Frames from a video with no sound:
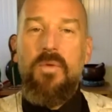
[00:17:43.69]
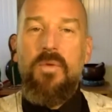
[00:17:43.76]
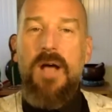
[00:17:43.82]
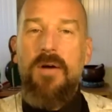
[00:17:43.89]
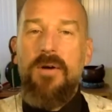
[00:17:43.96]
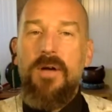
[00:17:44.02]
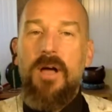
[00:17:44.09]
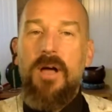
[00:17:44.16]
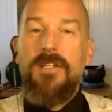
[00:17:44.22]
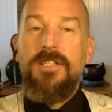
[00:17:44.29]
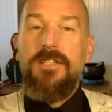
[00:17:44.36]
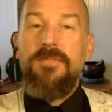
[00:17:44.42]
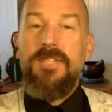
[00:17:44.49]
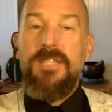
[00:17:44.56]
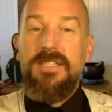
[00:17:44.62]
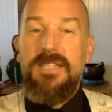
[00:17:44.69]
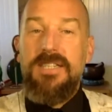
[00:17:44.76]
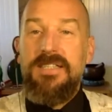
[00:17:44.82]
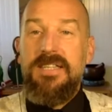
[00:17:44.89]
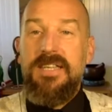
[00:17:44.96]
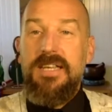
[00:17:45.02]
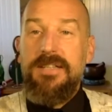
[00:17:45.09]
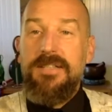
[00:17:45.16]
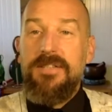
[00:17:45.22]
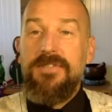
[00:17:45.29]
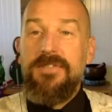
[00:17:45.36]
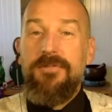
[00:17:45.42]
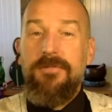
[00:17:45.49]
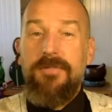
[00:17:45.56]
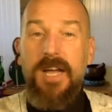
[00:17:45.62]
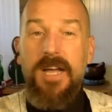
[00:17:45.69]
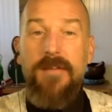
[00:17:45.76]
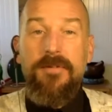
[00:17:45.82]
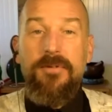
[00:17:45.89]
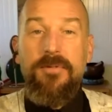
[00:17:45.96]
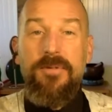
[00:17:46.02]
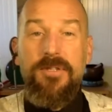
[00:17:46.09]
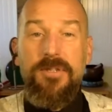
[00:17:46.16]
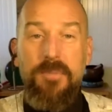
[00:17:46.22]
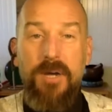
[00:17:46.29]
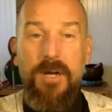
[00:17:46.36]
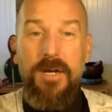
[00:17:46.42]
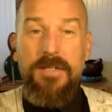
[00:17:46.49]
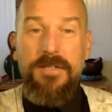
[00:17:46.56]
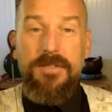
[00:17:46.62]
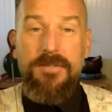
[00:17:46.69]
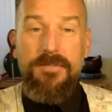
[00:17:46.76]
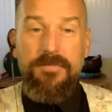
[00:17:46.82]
how cognitive dissonance is a survival response.